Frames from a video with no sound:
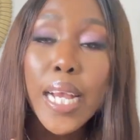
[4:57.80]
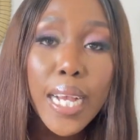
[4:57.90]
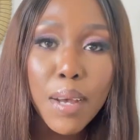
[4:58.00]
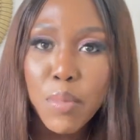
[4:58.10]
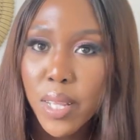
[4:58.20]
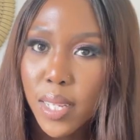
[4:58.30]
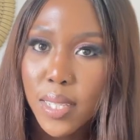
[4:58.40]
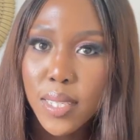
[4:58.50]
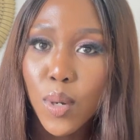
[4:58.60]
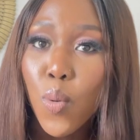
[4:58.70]
Come with
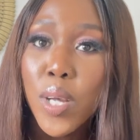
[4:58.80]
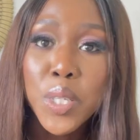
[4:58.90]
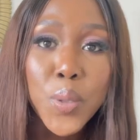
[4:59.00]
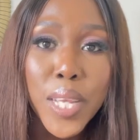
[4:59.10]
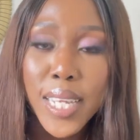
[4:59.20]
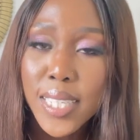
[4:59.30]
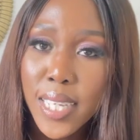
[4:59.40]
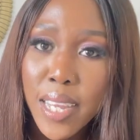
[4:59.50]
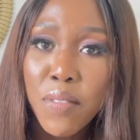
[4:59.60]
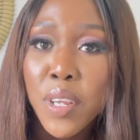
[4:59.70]
it. Once you get
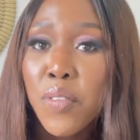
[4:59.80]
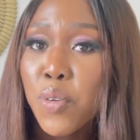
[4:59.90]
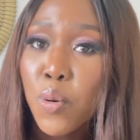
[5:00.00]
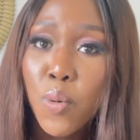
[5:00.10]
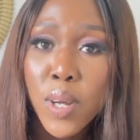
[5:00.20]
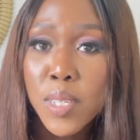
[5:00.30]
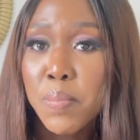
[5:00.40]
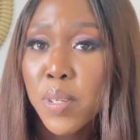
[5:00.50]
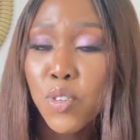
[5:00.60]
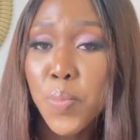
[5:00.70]
here, even if you don't want to
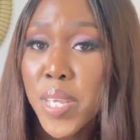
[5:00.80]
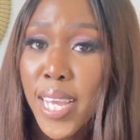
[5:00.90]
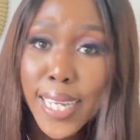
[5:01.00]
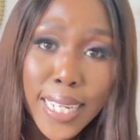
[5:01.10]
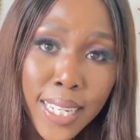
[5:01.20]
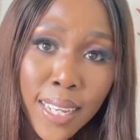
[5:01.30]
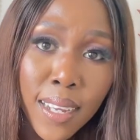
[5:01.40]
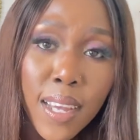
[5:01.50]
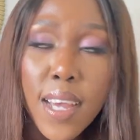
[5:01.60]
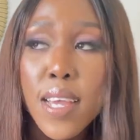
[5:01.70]
be, to be a cleaner,
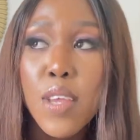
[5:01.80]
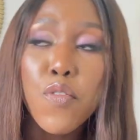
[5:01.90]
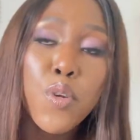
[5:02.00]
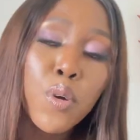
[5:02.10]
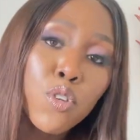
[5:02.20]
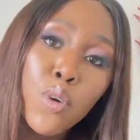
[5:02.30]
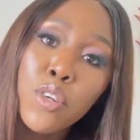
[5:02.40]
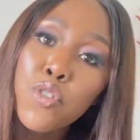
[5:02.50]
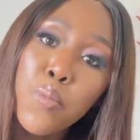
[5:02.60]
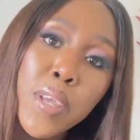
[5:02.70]
if you don't
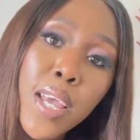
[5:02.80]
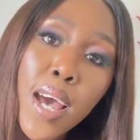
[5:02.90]
want to be